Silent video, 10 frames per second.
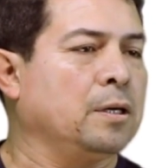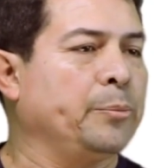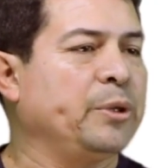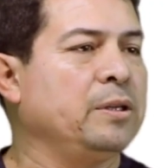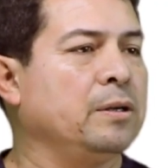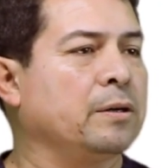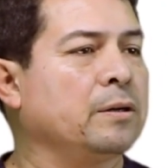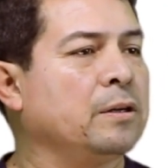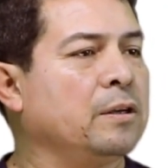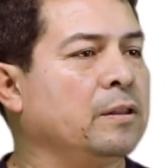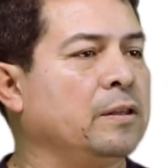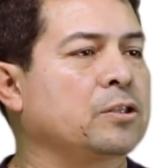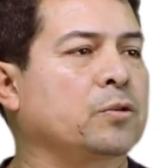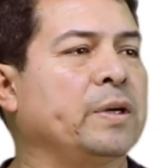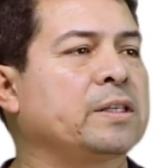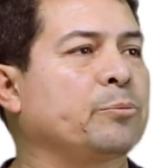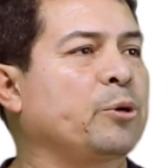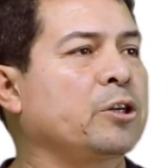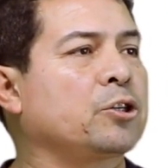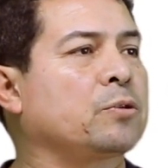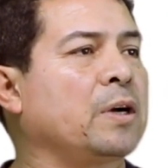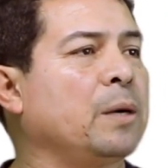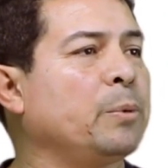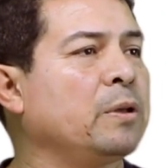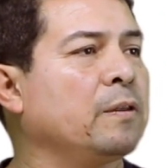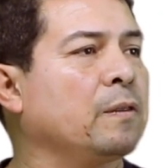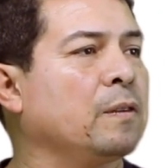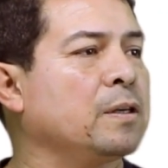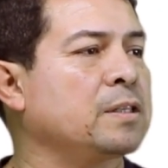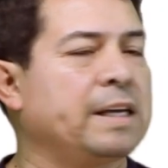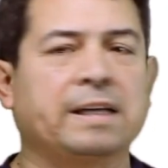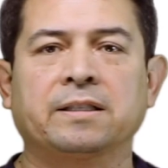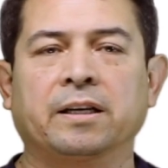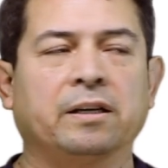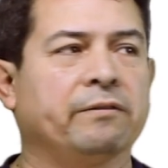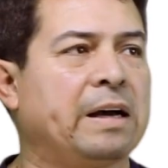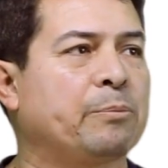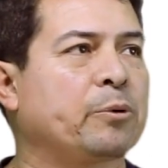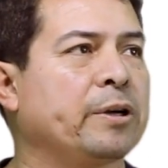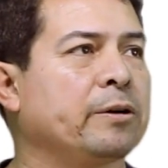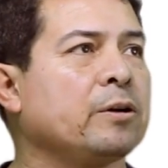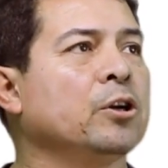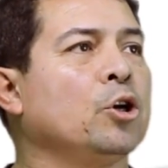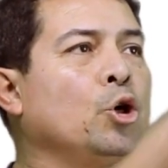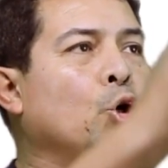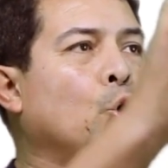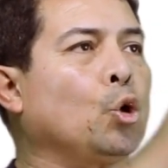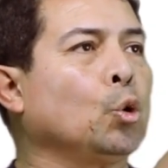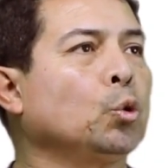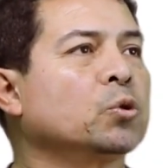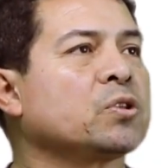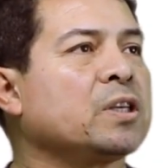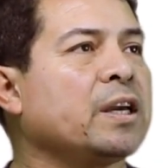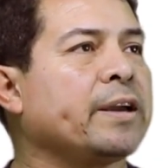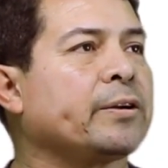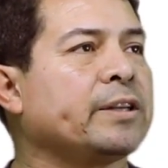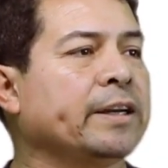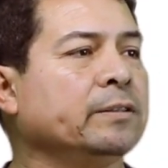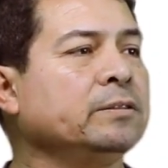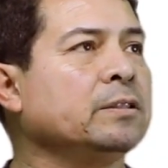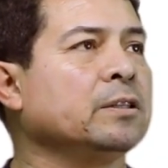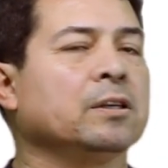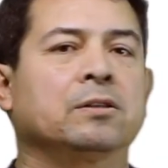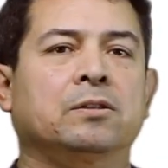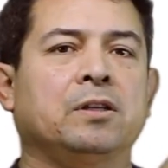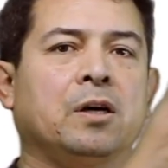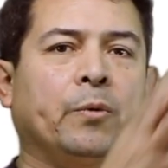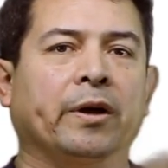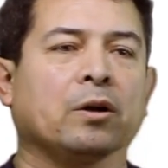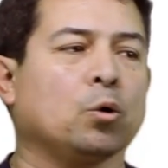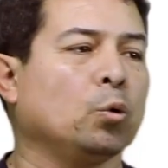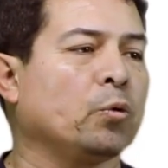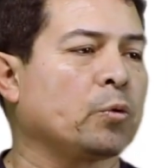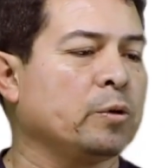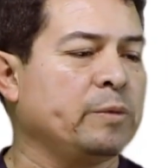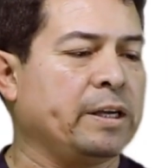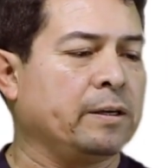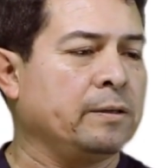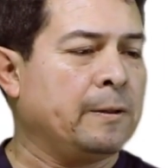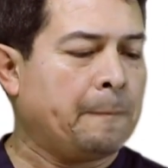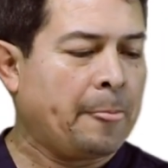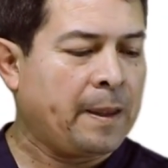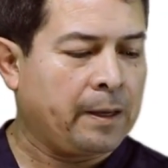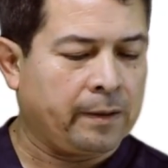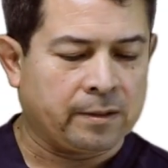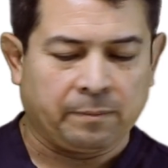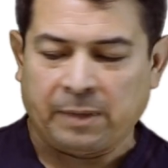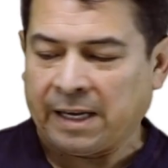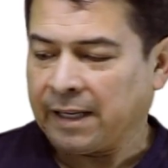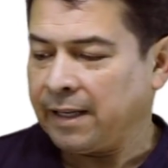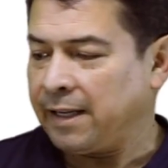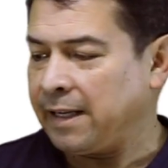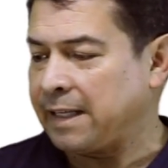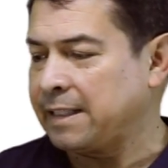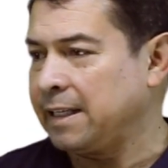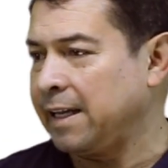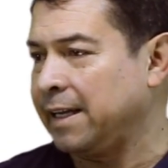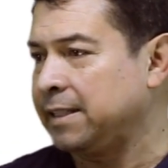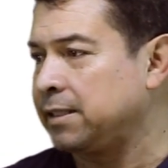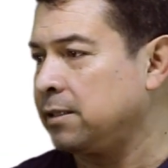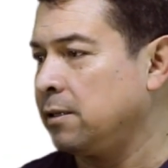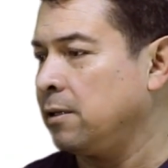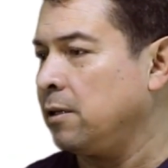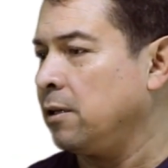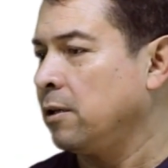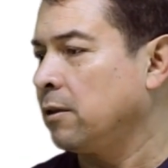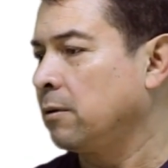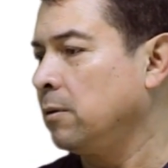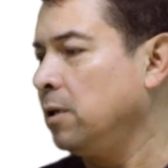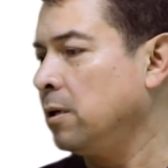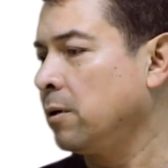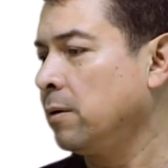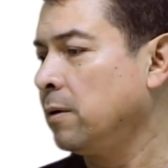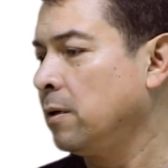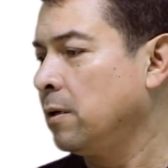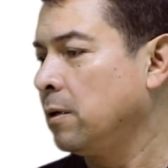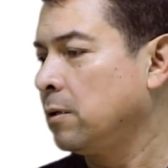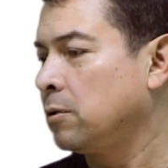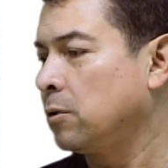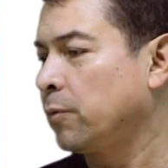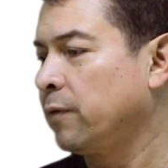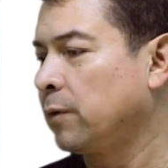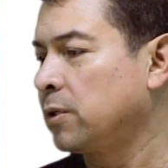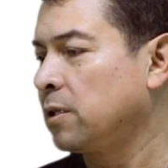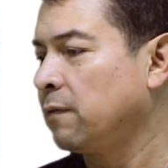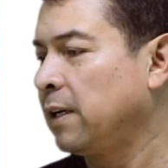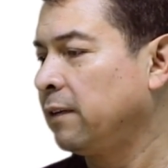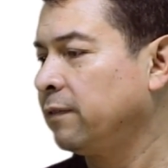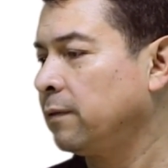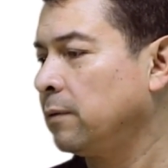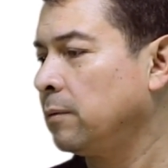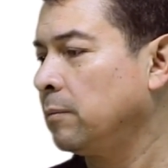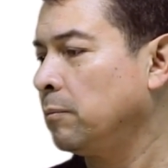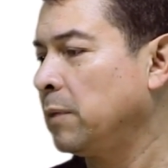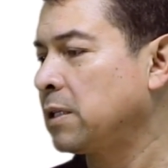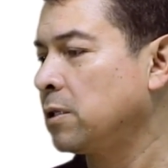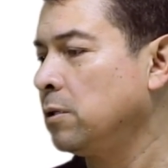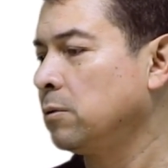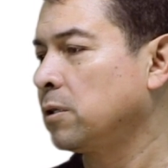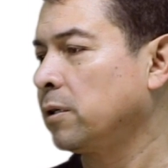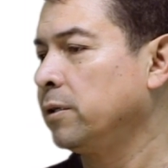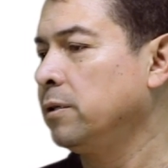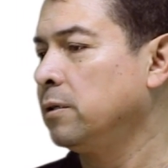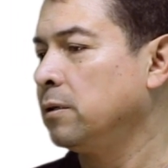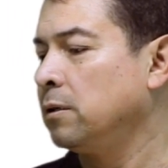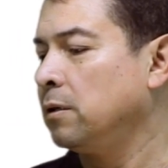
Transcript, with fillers: up in here. This creates a pressure drop. This acts like an evaporator, cools the air down. So now we can cool the room down. Comes back as a gas through here to the reversing valve, makes a U-turn,